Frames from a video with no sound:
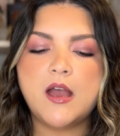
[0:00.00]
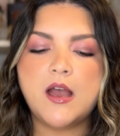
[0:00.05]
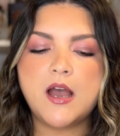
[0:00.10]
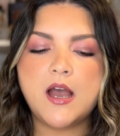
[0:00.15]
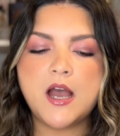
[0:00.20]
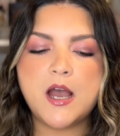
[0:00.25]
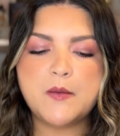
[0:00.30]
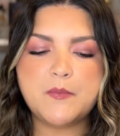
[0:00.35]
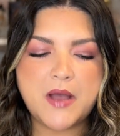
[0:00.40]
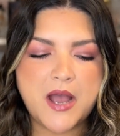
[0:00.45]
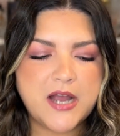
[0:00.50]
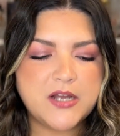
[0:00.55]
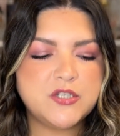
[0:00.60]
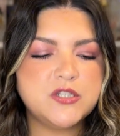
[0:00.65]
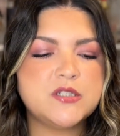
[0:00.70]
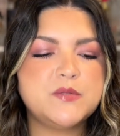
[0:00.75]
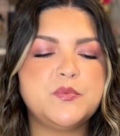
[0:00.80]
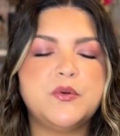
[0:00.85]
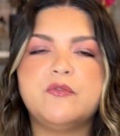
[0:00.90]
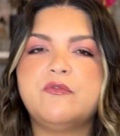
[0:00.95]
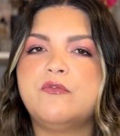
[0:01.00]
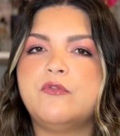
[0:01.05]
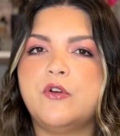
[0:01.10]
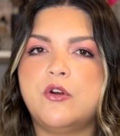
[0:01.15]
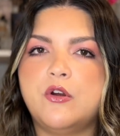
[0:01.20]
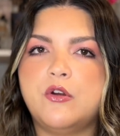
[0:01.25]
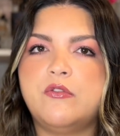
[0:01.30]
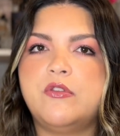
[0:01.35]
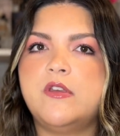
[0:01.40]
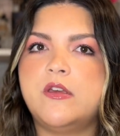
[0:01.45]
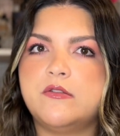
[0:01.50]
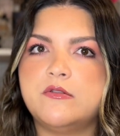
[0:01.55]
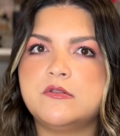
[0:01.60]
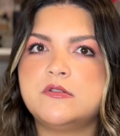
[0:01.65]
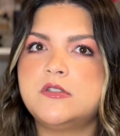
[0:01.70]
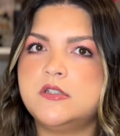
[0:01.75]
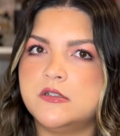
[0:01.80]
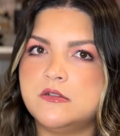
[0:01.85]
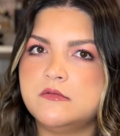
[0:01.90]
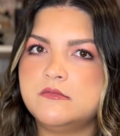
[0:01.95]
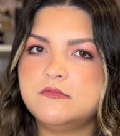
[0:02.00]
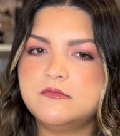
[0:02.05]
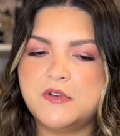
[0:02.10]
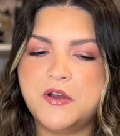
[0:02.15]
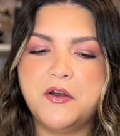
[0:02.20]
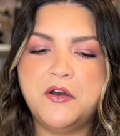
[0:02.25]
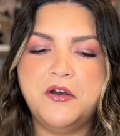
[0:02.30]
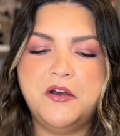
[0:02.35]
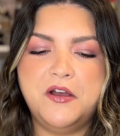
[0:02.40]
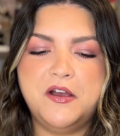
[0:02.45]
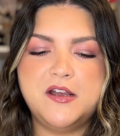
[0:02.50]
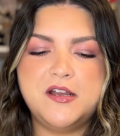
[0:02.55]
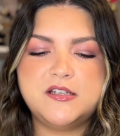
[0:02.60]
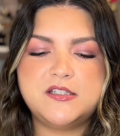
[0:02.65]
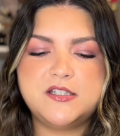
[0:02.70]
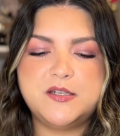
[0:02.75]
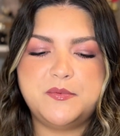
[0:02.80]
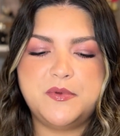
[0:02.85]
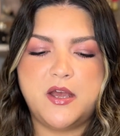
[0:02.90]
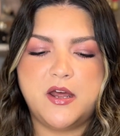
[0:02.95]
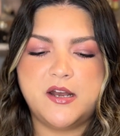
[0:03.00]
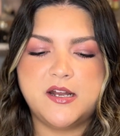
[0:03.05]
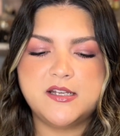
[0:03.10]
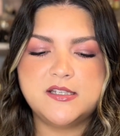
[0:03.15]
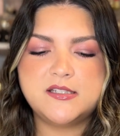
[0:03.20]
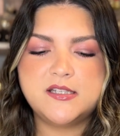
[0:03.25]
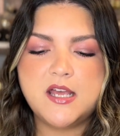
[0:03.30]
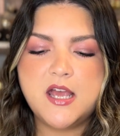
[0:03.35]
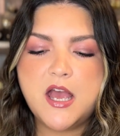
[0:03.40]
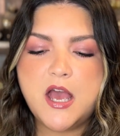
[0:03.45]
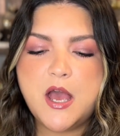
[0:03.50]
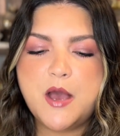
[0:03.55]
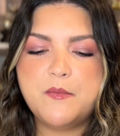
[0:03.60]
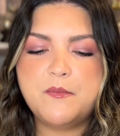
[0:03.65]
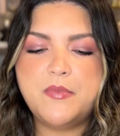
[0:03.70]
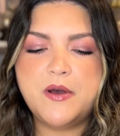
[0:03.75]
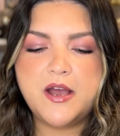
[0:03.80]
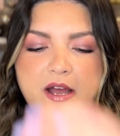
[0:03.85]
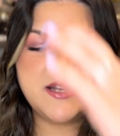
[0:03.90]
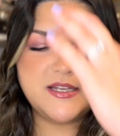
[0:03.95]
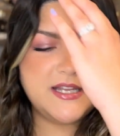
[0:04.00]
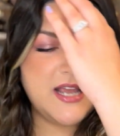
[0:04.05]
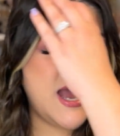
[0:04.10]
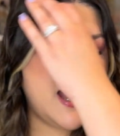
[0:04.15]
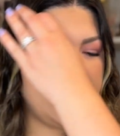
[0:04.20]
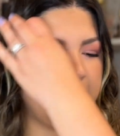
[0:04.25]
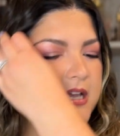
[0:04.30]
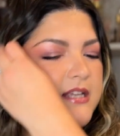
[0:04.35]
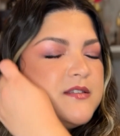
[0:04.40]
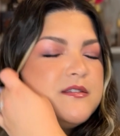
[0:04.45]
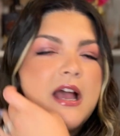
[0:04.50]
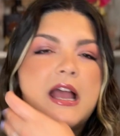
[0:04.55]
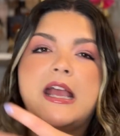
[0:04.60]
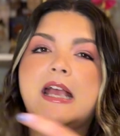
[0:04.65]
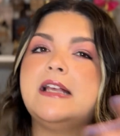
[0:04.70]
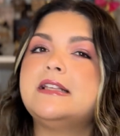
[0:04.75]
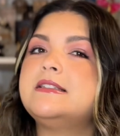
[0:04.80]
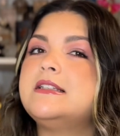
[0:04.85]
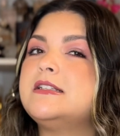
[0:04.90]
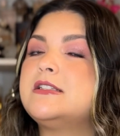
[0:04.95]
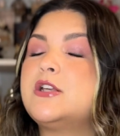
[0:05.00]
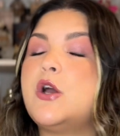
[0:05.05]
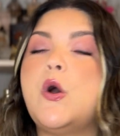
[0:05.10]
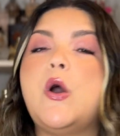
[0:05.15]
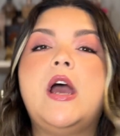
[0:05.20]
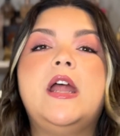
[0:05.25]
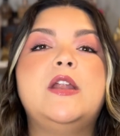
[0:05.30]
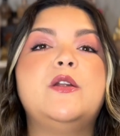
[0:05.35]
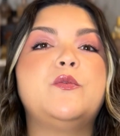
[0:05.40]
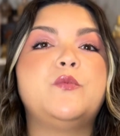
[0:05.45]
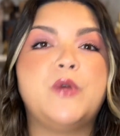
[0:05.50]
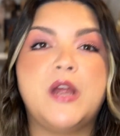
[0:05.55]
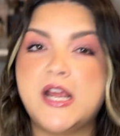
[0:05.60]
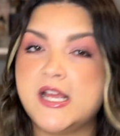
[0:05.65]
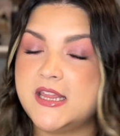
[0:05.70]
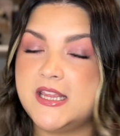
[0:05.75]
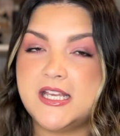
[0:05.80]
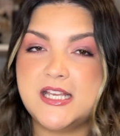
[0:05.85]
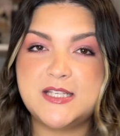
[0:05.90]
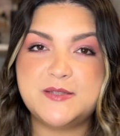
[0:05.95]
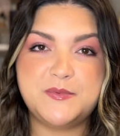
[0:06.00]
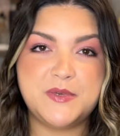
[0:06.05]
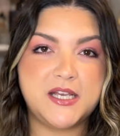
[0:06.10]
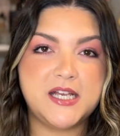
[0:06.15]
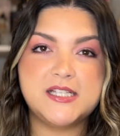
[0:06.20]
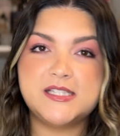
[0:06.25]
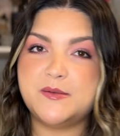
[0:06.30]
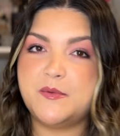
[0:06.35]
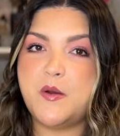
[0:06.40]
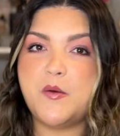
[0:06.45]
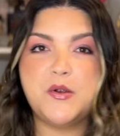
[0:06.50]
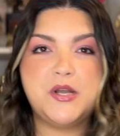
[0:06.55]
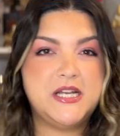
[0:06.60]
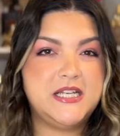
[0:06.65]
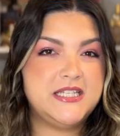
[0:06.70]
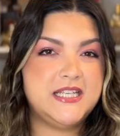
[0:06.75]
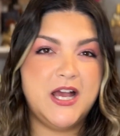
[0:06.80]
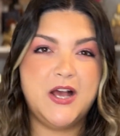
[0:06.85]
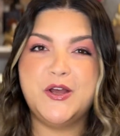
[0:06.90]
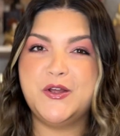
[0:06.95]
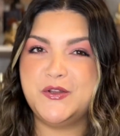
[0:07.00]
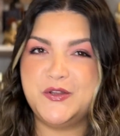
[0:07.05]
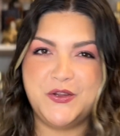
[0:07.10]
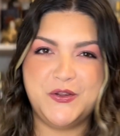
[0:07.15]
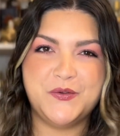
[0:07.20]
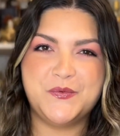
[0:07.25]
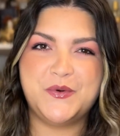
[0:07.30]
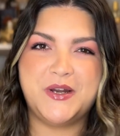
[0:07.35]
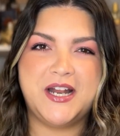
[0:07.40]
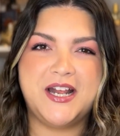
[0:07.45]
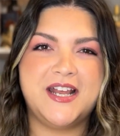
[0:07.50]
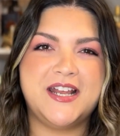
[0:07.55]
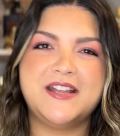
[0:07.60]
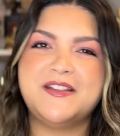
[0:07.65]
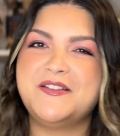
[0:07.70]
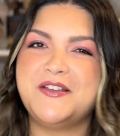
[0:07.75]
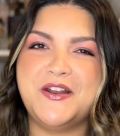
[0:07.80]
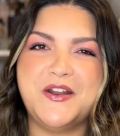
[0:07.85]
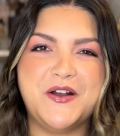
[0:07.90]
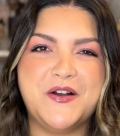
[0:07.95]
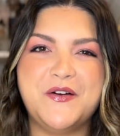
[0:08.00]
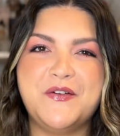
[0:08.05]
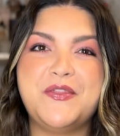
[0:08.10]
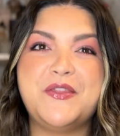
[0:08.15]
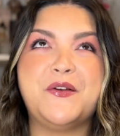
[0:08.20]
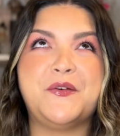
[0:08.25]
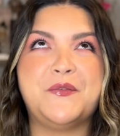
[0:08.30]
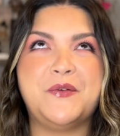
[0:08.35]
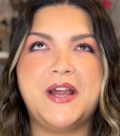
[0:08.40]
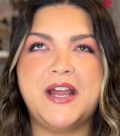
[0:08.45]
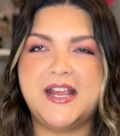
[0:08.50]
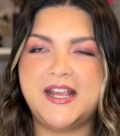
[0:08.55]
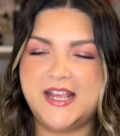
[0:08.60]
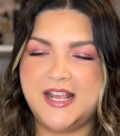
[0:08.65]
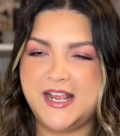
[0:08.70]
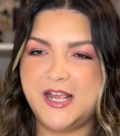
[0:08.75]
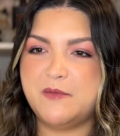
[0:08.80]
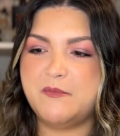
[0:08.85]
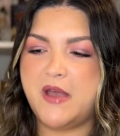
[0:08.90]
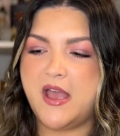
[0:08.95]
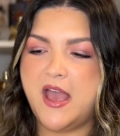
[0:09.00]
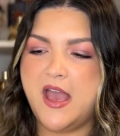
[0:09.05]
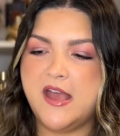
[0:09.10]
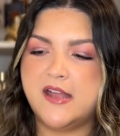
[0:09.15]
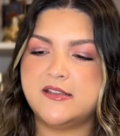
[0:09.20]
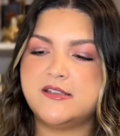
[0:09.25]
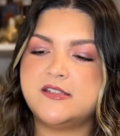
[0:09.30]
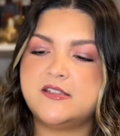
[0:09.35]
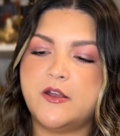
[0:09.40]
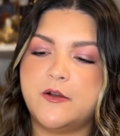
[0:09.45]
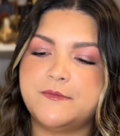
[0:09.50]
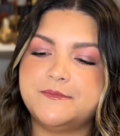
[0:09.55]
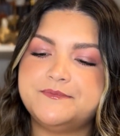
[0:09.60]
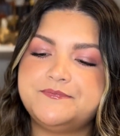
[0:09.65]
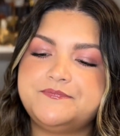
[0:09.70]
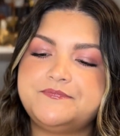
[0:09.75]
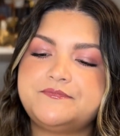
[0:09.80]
I just prefer the other two, to be honest. But yeah, I guess let's go ahead and rank these because I'm already telling you what the ranking in my head. So